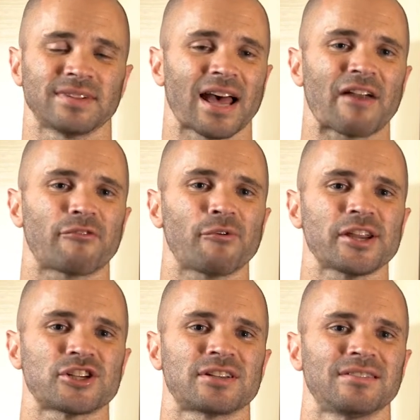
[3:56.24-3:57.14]

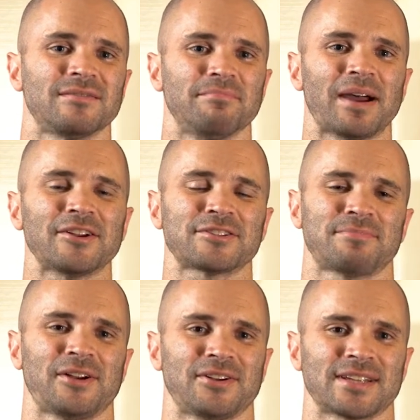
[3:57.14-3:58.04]
average minus
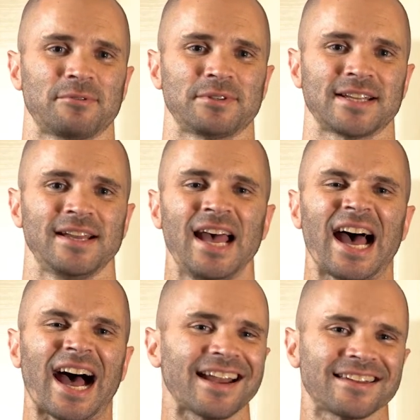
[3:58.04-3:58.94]
I would say.
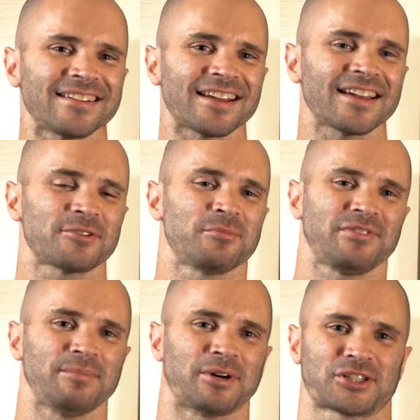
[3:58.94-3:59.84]
I didn't like the
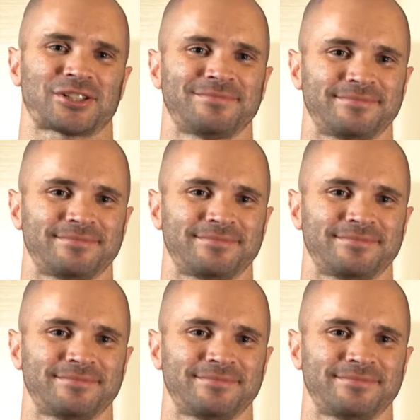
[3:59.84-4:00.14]
movie much.